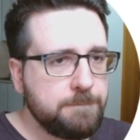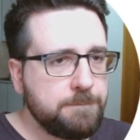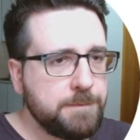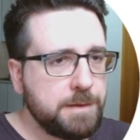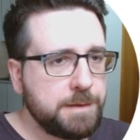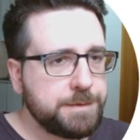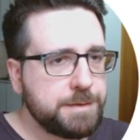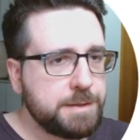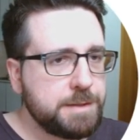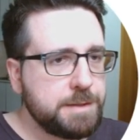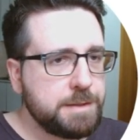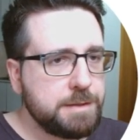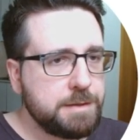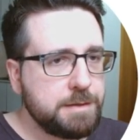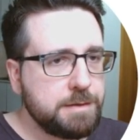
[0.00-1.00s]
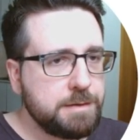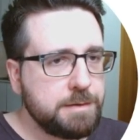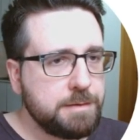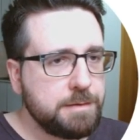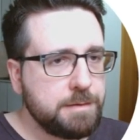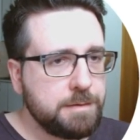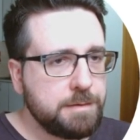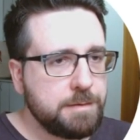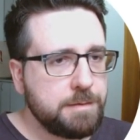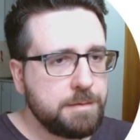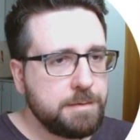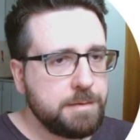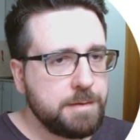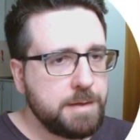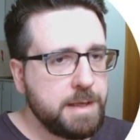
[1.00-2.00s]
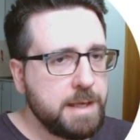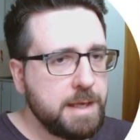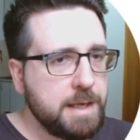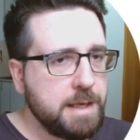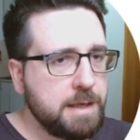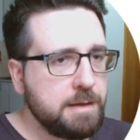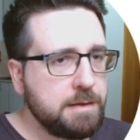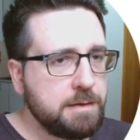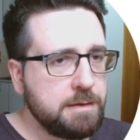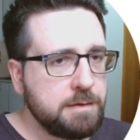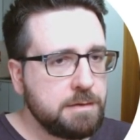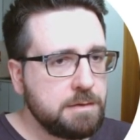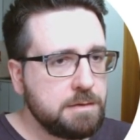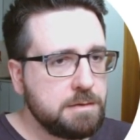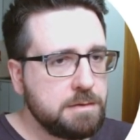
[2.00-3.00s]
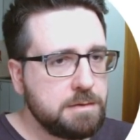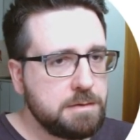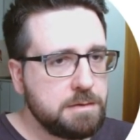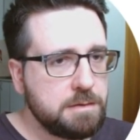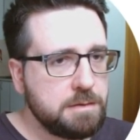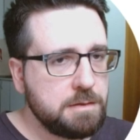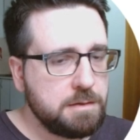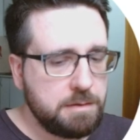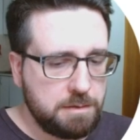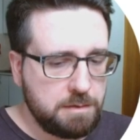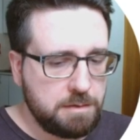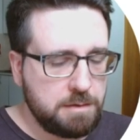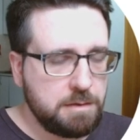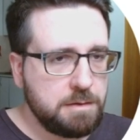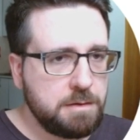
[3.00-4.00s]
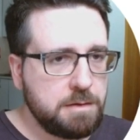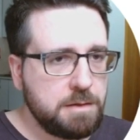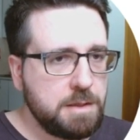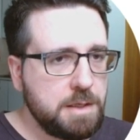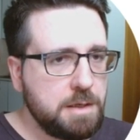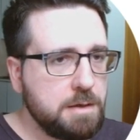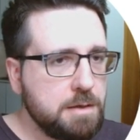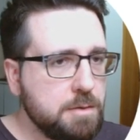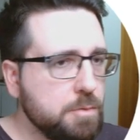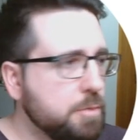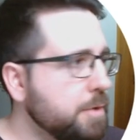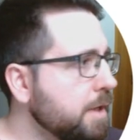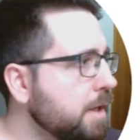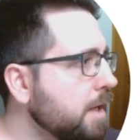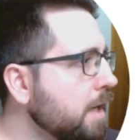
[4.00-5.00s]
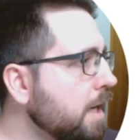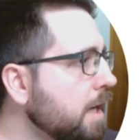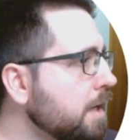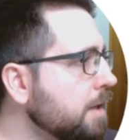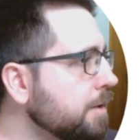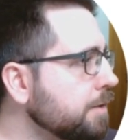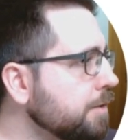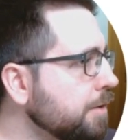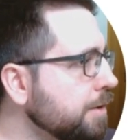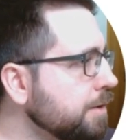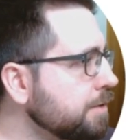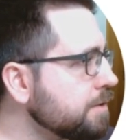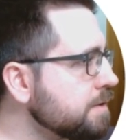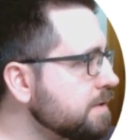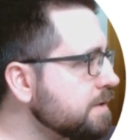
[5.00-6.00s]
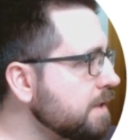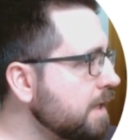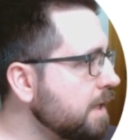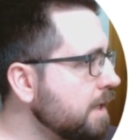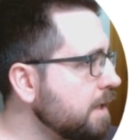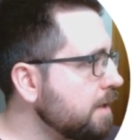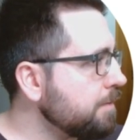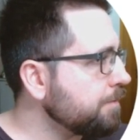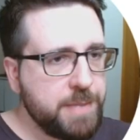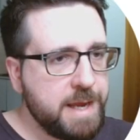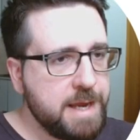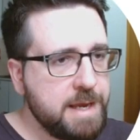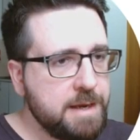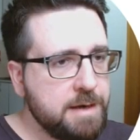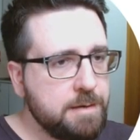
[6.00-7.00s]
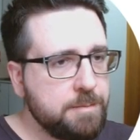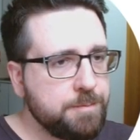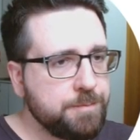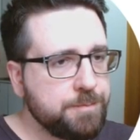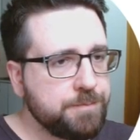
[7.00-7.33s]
filter, and in there we are going to say pan,